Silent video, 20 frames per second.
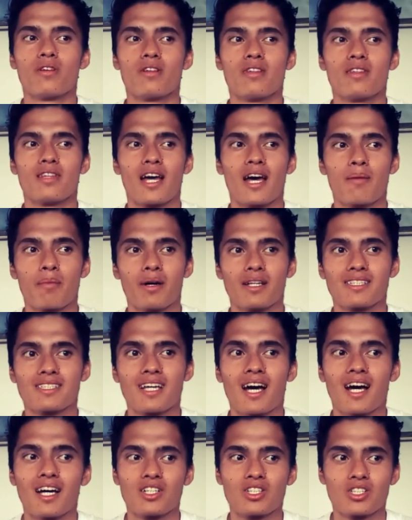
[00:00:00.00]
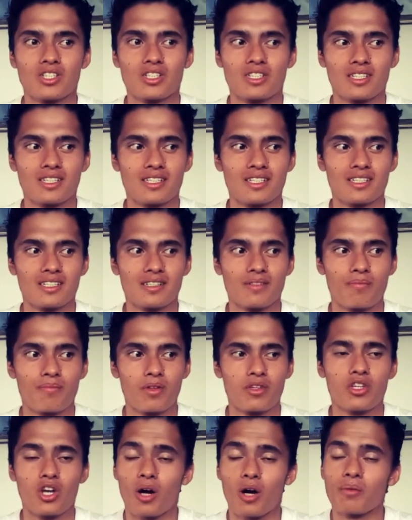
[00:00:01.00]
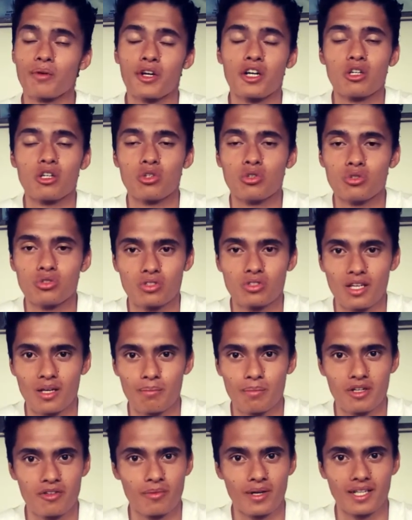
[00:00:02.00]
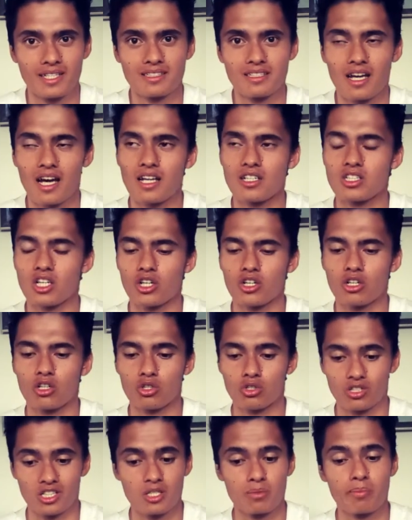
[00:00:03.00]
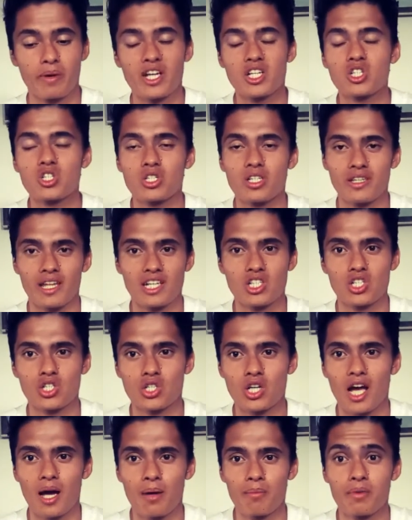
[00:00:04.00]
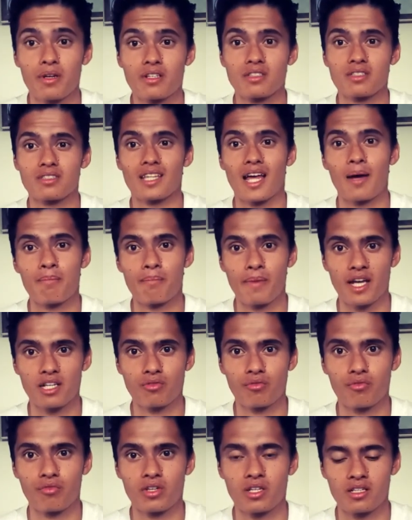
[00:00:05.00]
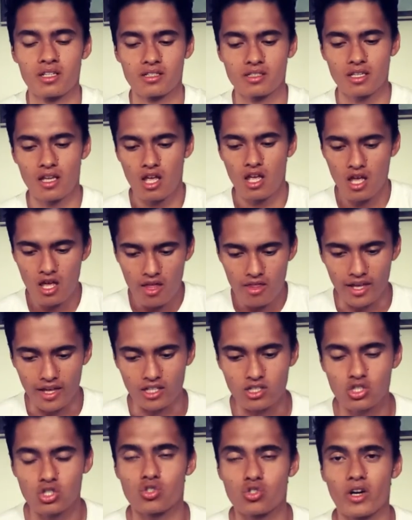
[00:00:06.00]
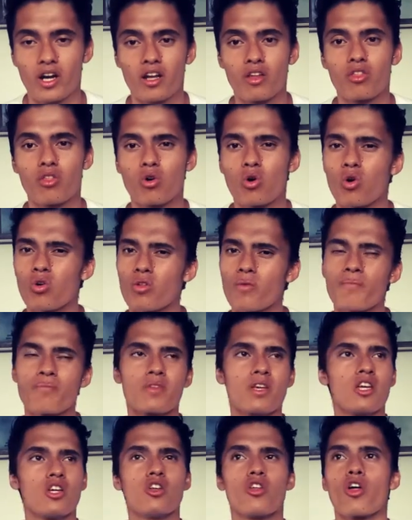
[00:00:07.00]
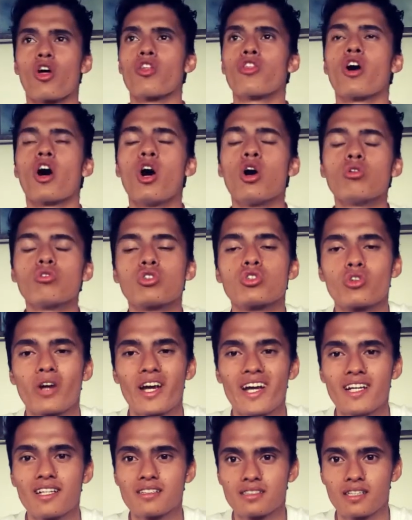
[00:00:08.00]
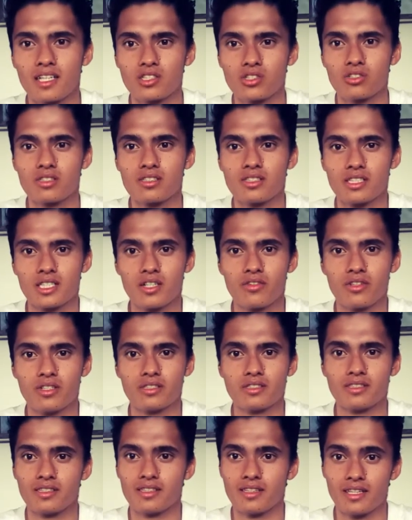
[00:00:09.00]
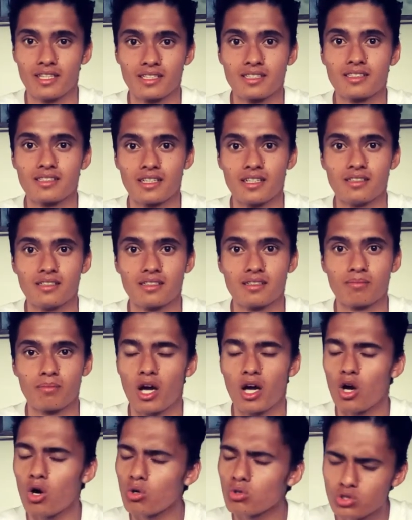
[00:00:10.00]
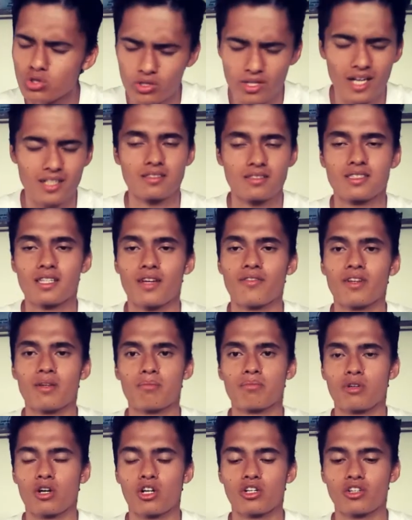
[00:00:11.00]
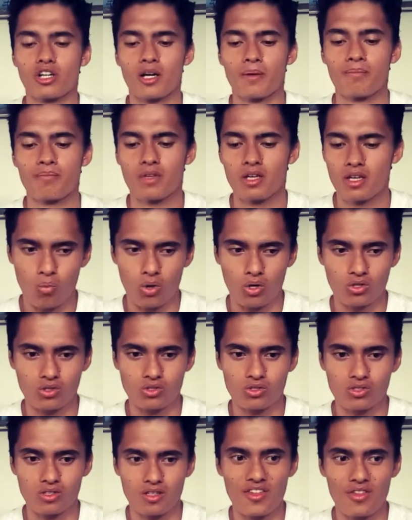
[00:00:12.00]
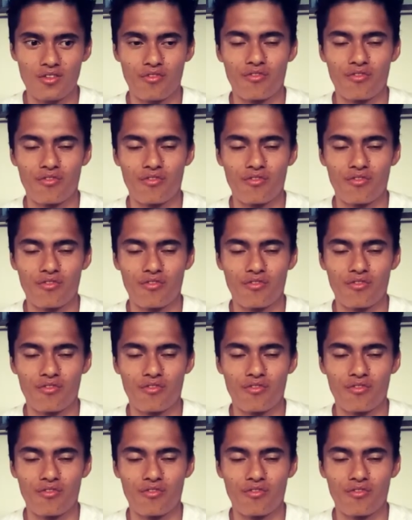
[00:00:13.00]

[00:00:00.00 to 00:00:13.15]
that my touch, you know, I'm going to lose a bit of my touch. I'm going to lose especially that sharpness, that match fitness, that strength. You know, the whole training session series this season, my whole 2017 program was the